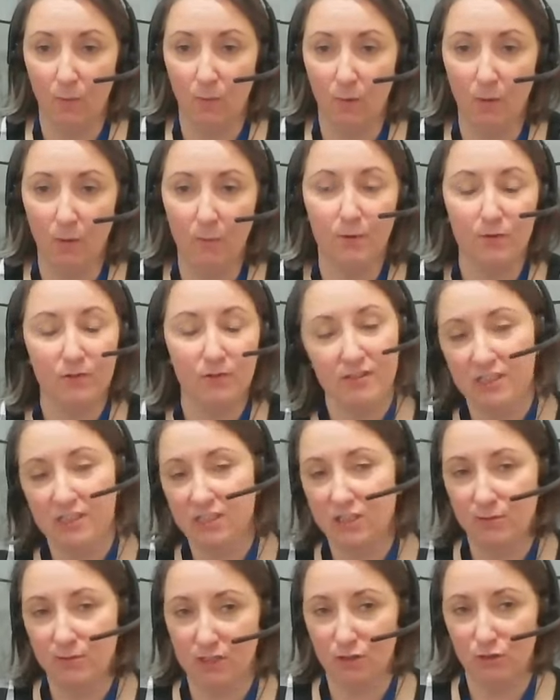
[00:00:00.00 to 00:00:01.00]
what books
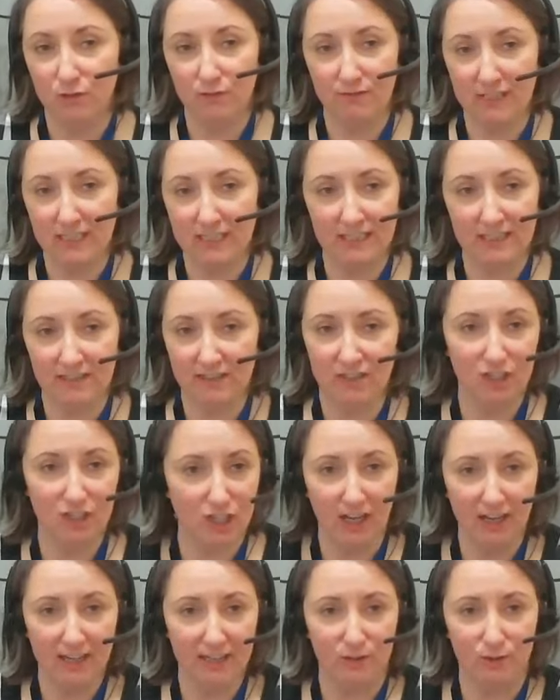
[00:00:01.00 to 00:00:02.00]
did you enjoy reading as a
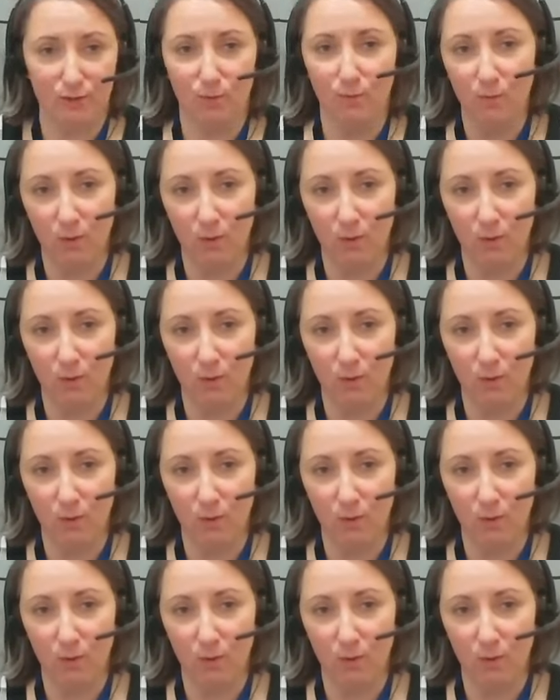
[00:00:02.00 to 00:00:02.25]
child?